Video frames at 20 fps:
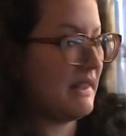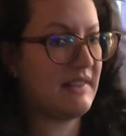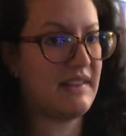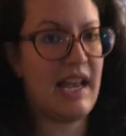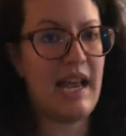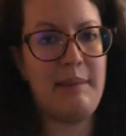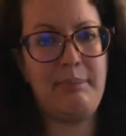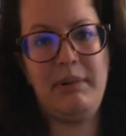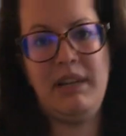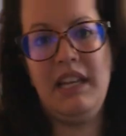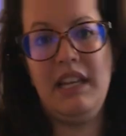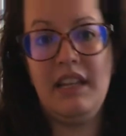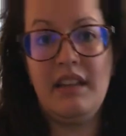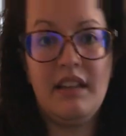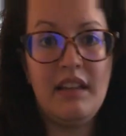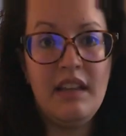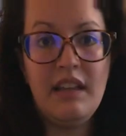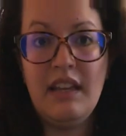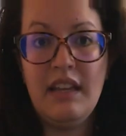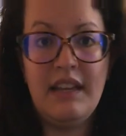that's happening.
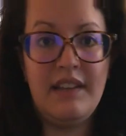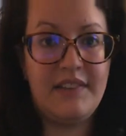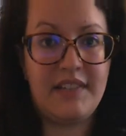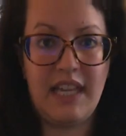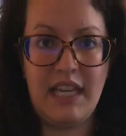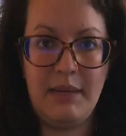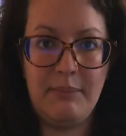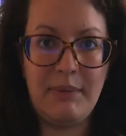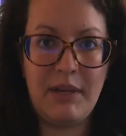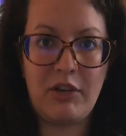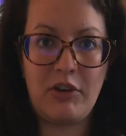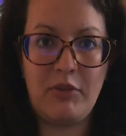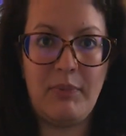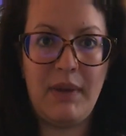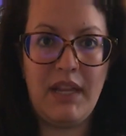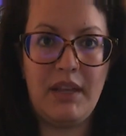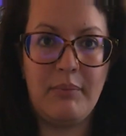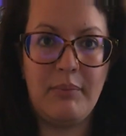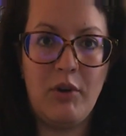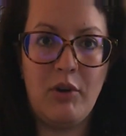It's getting bigger
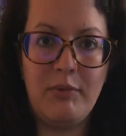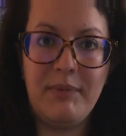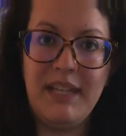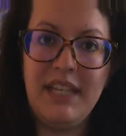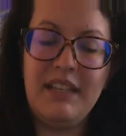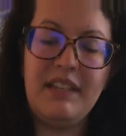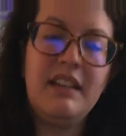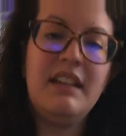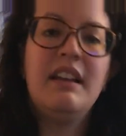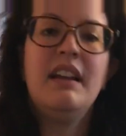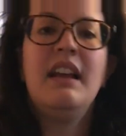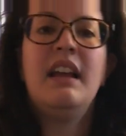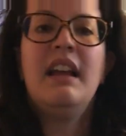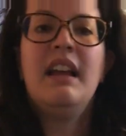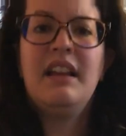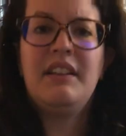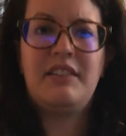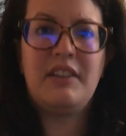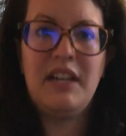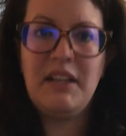by the moment.
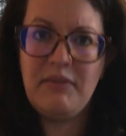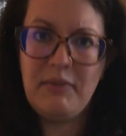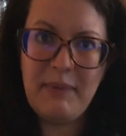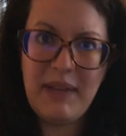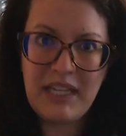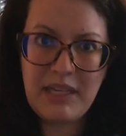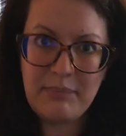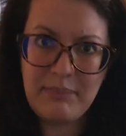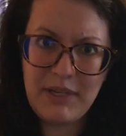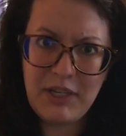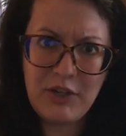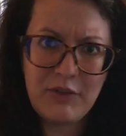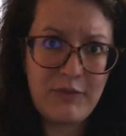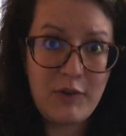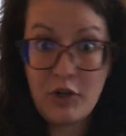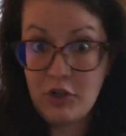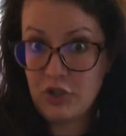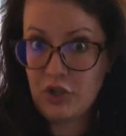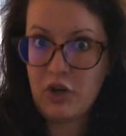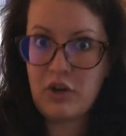They're even making beer
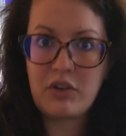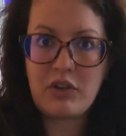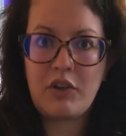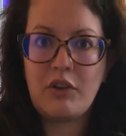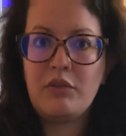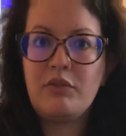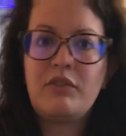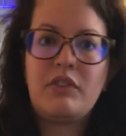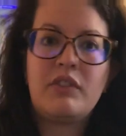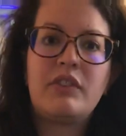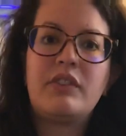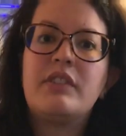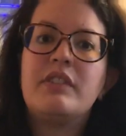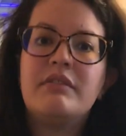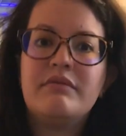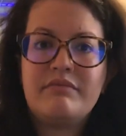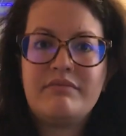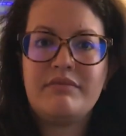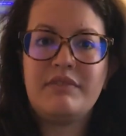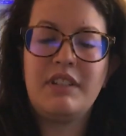for yard goats.
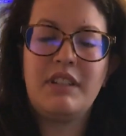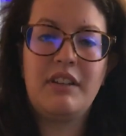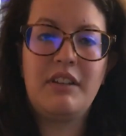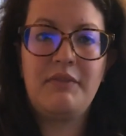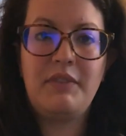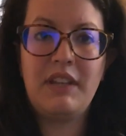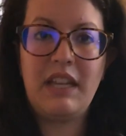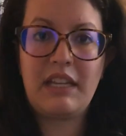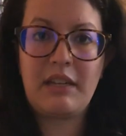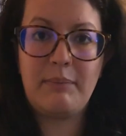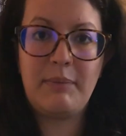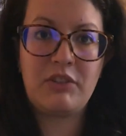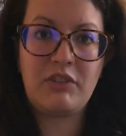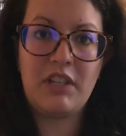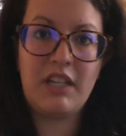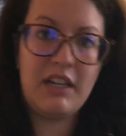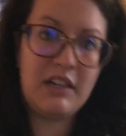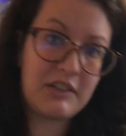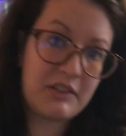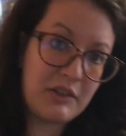You know, if you like a bunch
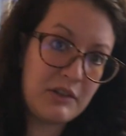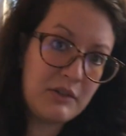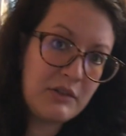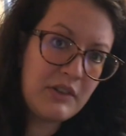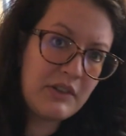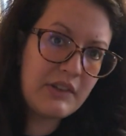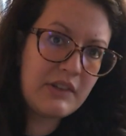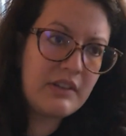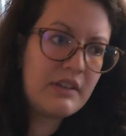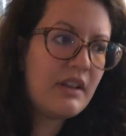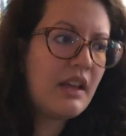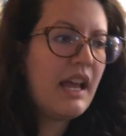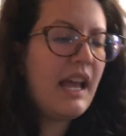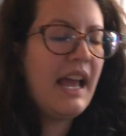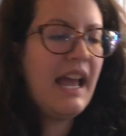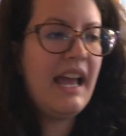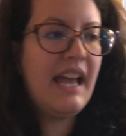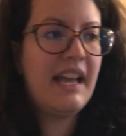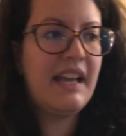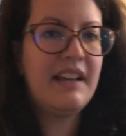of yard goats.
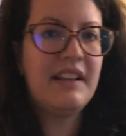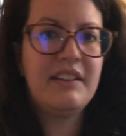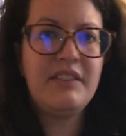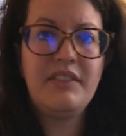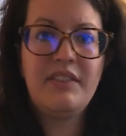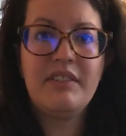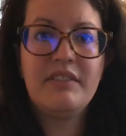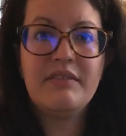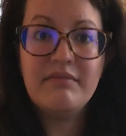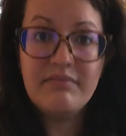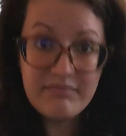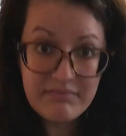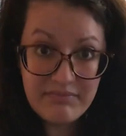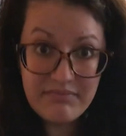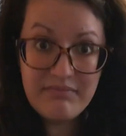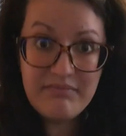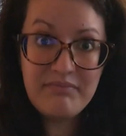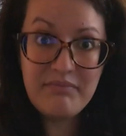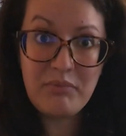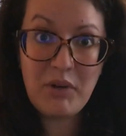And
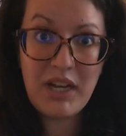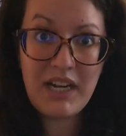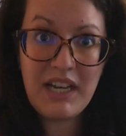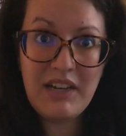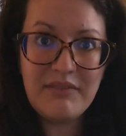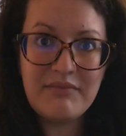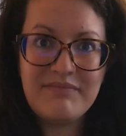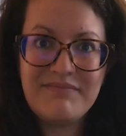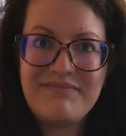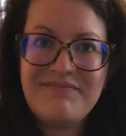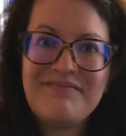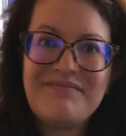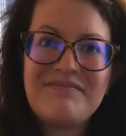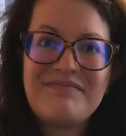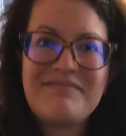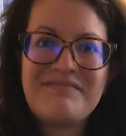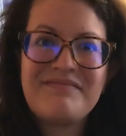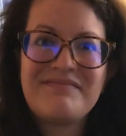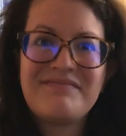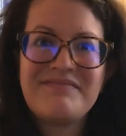brought out.